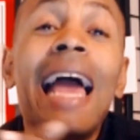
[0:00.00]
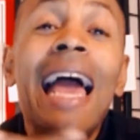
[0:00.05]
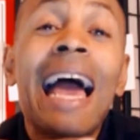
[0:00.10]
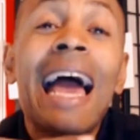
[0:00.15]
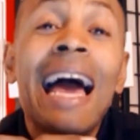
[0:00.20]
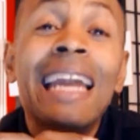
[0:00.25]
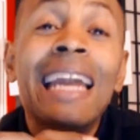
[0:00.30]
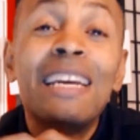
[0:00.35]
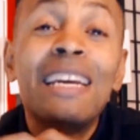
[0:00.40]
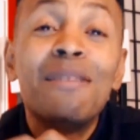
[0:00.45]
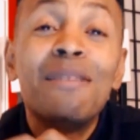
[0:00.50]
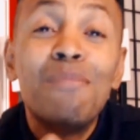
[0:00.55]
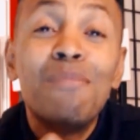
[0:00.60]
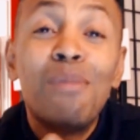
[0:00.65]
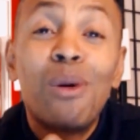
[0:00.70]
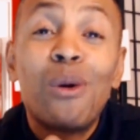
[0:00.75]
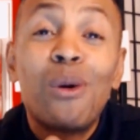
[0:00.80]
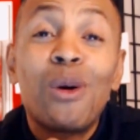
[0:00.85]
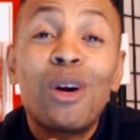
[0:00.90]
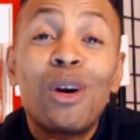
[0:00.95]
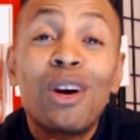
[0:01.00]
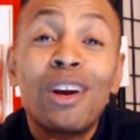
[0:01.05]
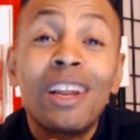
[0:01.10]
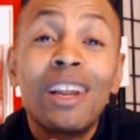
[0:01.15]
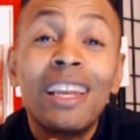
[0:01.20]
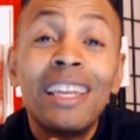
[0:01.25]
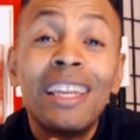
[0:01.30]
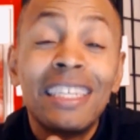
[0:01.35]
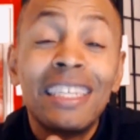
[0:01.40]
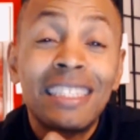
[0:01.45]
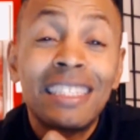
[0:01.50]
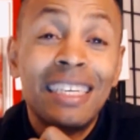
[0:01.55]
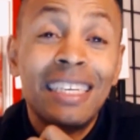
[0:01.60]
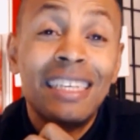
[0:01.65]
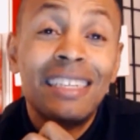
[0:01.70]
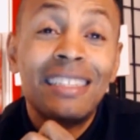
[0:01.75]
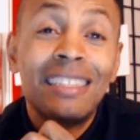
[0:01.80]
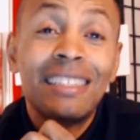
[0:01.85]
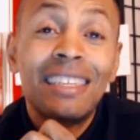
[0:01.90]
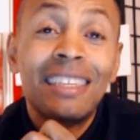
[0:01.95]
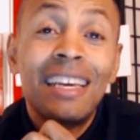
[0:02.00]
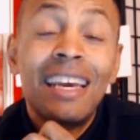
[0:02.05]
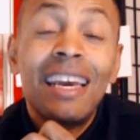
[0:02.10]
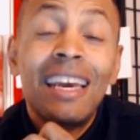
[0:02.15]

adding more listings.